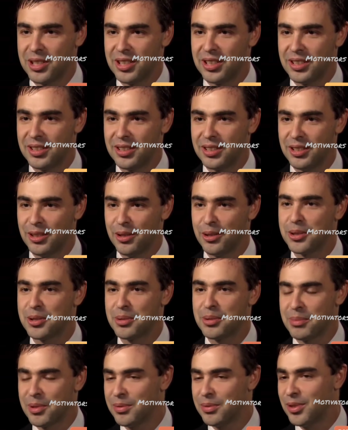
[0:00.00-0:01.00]
be the
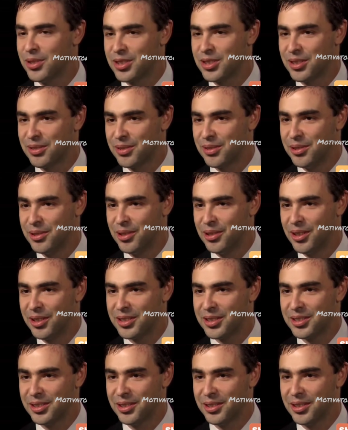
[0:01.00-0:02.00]
ultimate version of Google.
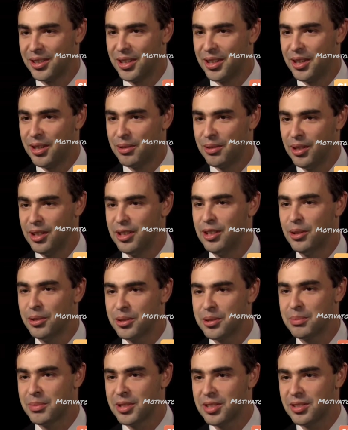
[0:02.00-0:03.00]
So if we had the
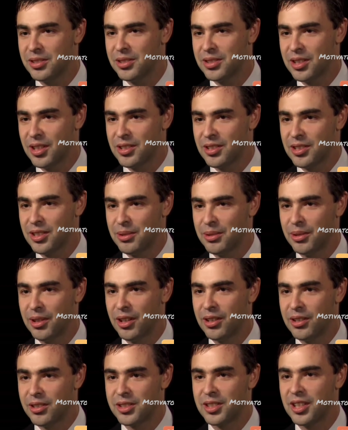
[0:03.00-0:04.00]
ultimate search engine, it would
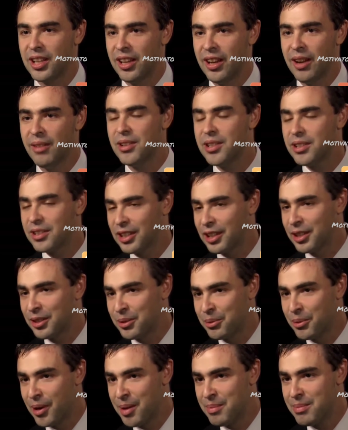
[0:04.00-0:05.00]
understand everything on
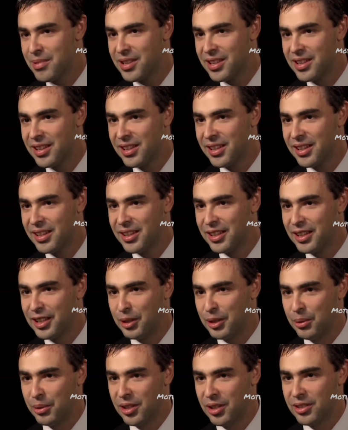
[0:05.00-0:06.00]
the web.
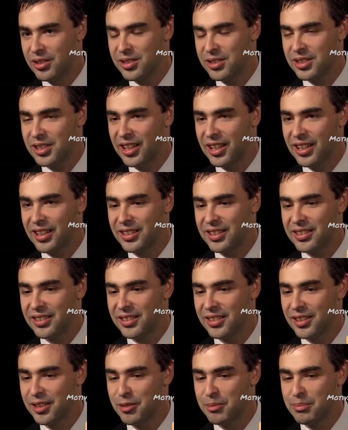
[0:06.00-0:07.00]
It would understand,
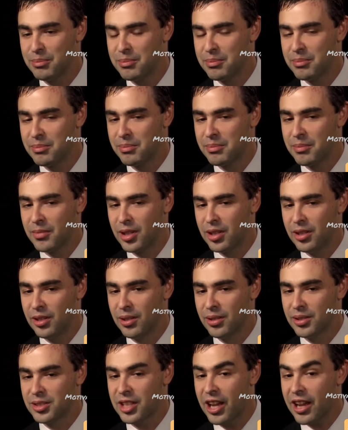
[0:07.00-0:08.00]

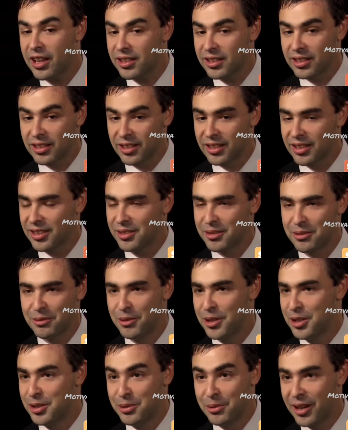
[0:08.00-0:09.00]
exactly
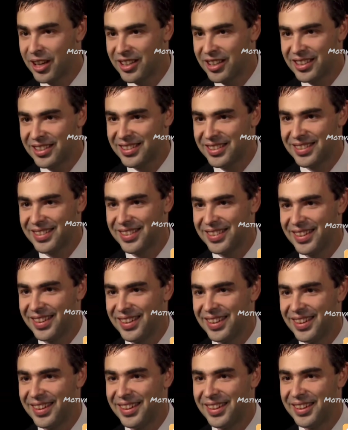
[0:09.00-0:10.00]
what you wanted,
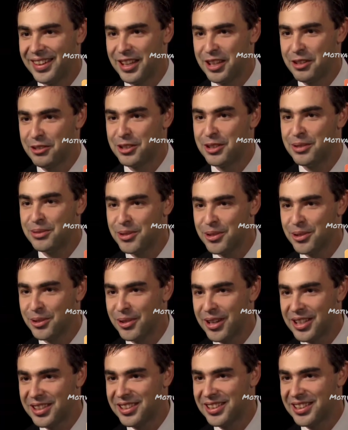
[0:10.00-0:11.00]
and it would give you the
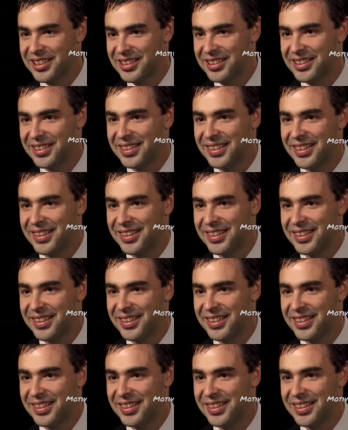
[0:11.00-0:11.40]
right thing.